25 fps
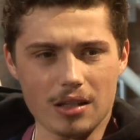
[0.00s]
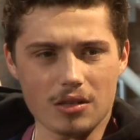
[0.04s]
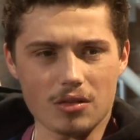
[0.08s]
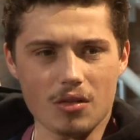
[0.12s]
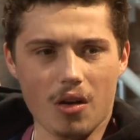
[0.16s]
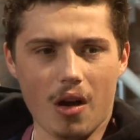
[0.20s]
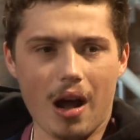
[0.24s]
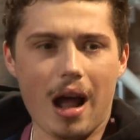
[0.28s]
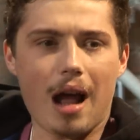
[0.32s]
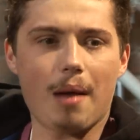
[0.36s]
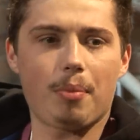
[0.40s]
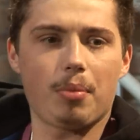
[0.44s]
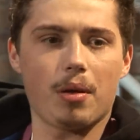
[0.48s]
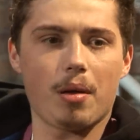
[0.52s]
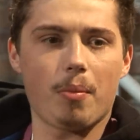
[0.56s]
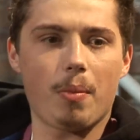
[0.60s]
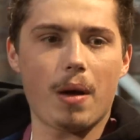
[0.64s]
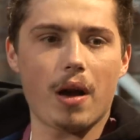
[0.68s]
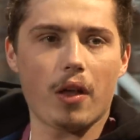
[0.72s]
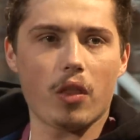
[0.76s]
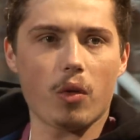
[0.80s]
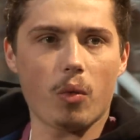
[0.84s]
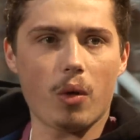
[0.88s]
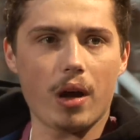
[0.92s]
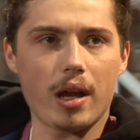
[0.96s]
not happy
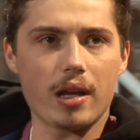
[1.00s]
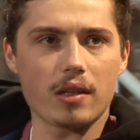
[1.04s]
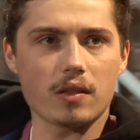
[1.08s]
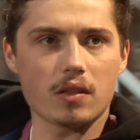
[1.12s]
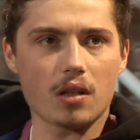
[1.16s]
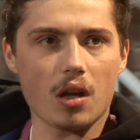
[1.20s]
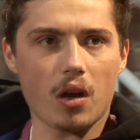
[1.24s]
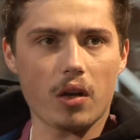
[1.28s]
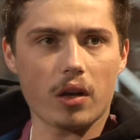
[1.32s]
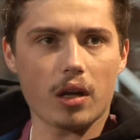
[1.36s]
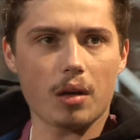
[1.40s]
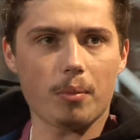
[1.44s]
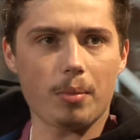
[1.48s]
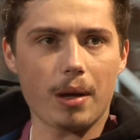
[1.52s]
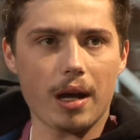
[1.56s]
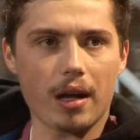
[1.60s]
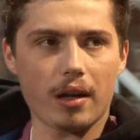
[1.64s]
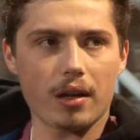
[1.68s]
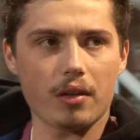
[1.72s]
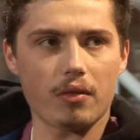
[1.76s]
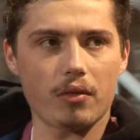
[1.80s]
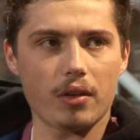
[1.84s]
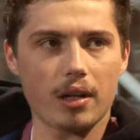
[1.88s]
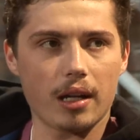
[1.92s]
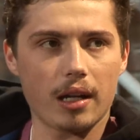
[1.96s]
about the way he's going
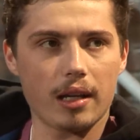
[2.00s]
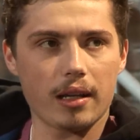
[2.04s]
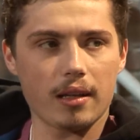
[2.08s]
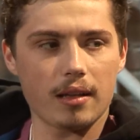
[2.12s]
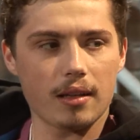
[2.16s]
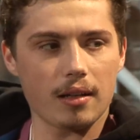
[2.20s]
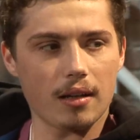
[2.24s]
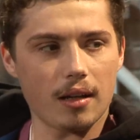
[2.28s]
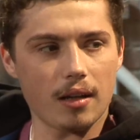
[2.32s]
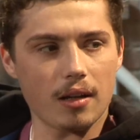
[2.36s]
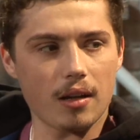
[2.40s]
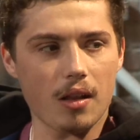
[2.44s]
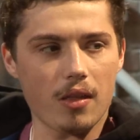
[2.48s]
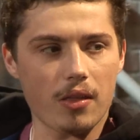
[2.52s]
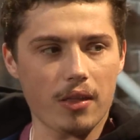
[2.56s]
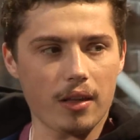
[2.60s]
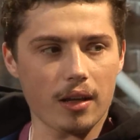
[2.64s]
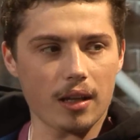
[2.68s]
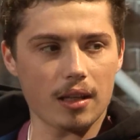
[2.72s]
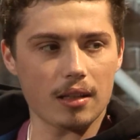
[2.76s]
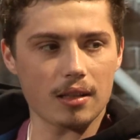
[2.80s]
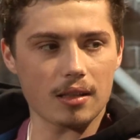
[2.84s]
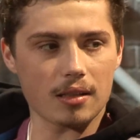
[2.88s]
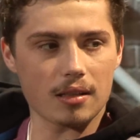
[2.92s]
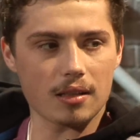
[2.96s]
about it, really. Mm. I don't
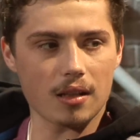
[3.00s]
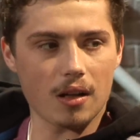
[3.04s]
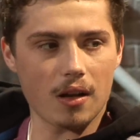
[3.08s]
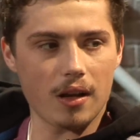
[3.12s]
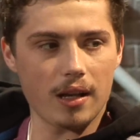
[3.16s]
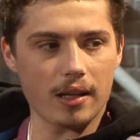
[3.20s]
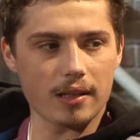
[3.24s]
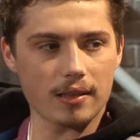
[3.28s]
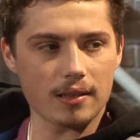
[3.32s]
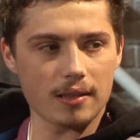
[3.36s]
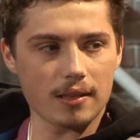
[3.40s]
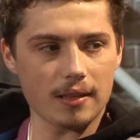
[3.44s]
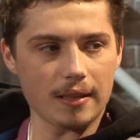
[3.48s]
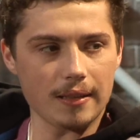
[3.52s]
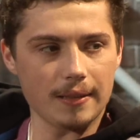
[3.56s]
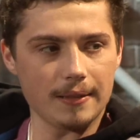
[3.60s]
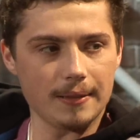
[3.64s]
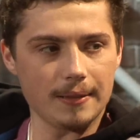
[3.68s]
think in the slightest.